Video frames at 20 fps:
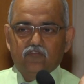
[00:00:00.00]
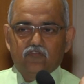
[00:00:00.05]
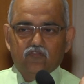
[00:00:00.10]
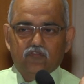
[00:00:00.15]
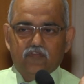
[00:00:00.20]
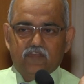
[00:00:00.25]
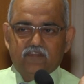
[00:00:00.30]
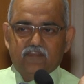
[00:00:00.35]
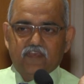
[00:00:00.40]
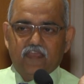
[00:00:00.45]

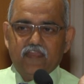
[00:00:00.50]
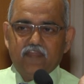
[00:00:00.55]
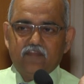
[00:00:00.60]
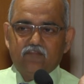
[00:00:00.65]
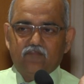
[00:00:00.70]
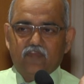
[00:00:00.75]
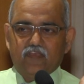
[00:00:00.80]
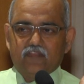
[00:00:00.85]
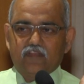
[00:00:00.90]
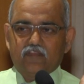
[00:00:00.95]
to
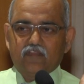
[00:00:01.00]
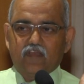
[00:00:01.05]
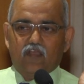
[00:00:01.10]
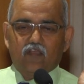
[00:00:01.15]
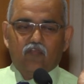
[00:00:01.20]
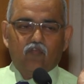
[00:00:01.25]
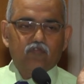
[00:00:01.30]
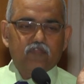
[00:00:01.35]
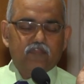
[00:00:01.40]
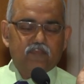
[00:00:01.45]
decide whether
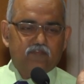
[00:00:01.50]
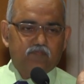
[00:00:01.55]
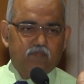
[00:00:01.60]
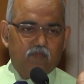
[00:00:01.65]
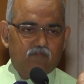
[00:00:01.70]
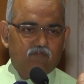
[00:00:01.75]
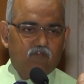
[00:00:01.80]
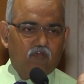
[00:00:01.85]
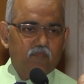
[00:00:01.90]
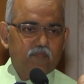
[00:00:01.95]
the account is
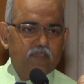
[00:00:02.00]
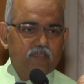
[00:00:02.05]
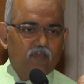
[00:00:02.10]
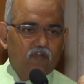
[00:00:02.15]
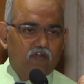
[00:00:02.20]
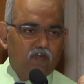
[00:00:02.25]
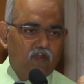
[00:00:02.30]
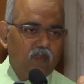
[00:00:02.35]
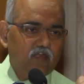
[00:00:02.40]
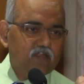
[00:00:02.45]
performing
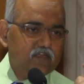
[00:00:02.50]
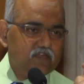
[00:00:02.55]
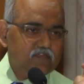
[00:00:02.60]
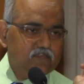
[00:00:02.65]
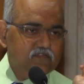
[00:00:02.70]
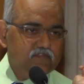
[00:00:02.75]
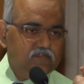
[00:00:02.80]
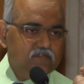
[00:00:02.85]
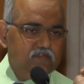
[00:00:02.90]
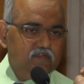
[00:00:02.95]
or not.